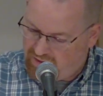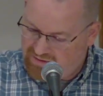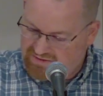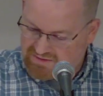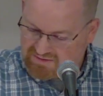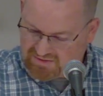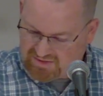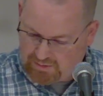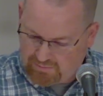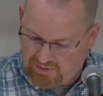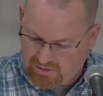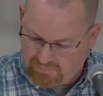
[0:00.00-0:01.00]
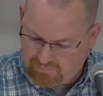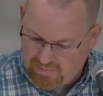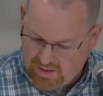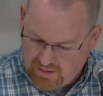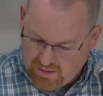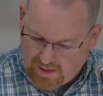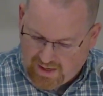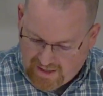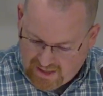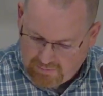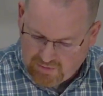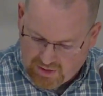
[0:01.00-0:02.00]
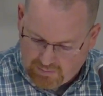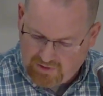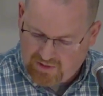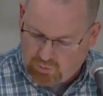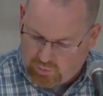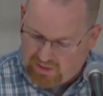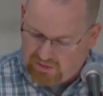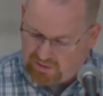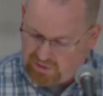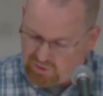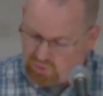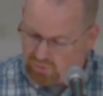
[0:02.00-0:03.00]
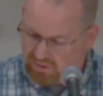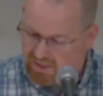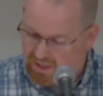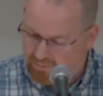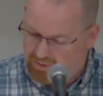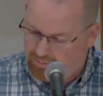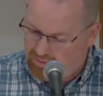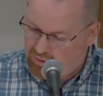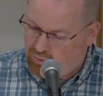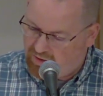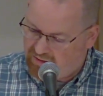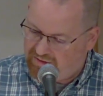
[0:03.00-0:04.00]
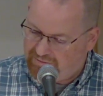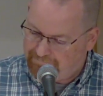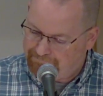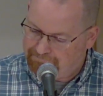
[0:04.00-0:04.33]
It says the same thing. I am coming quickly. Surely I am coming quickly.